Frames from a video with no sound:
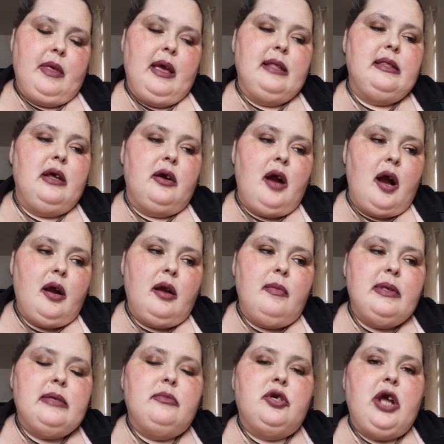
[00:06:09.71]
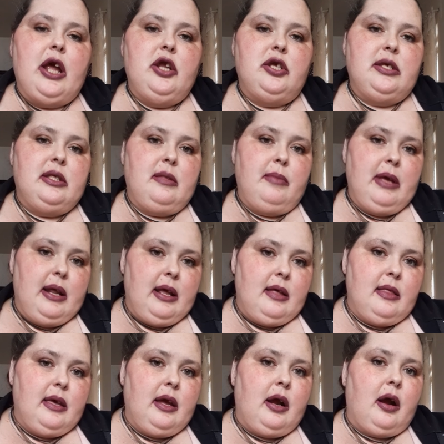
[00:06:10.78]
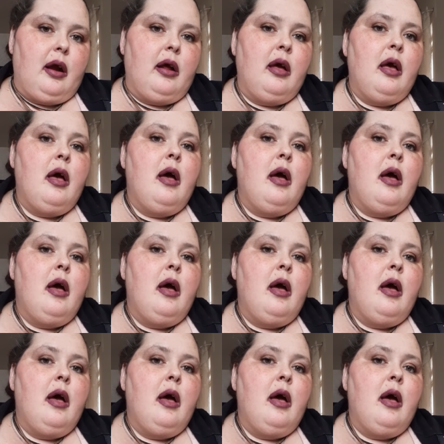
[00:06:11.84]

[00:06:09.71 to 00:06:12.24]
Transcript: If there are going to be some changes in the beginning of the year,